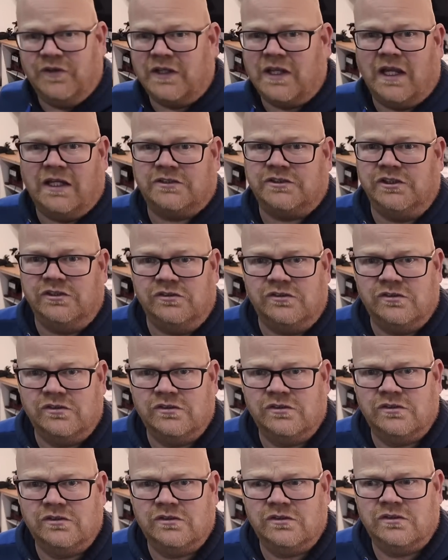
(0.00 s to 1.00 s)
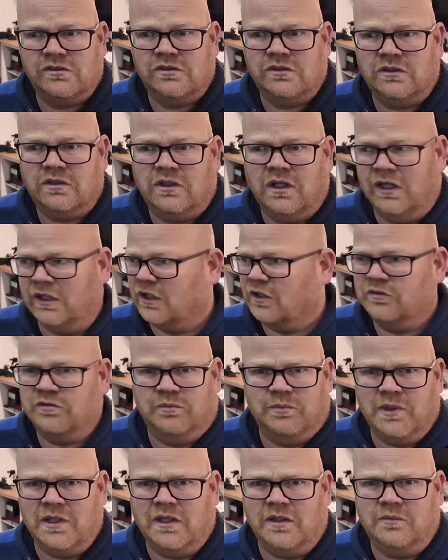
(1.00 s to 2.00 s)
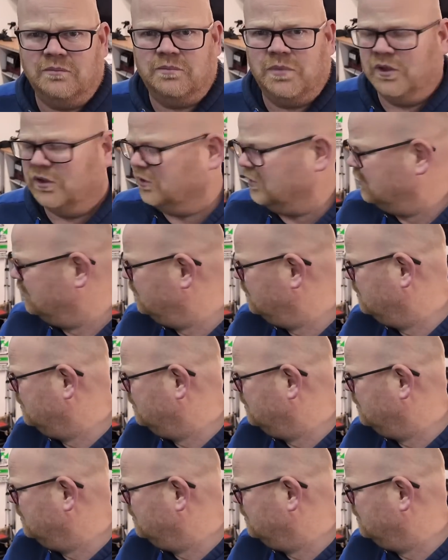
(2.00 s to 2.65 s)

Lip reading: it catches, and go from there. But